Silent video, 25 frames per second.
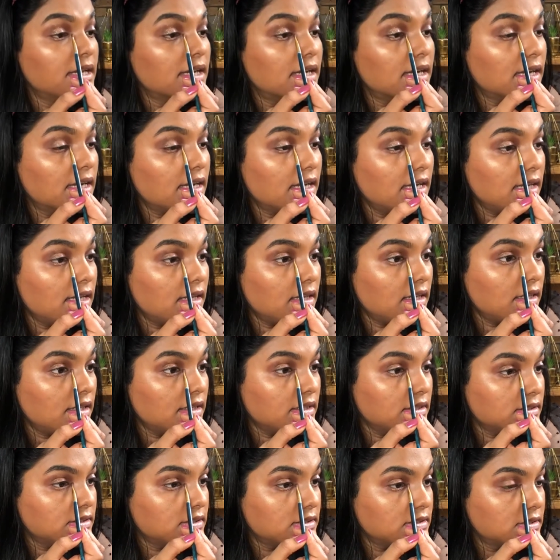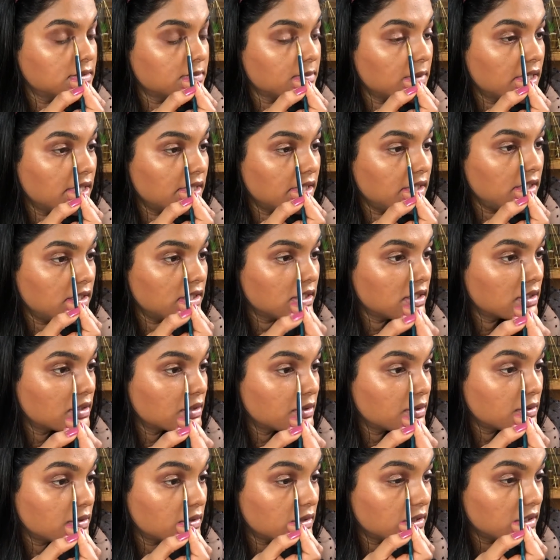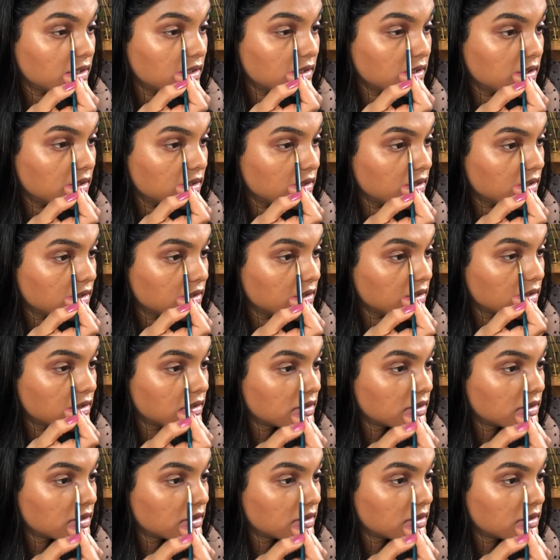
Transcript: of highlights to my inner corner.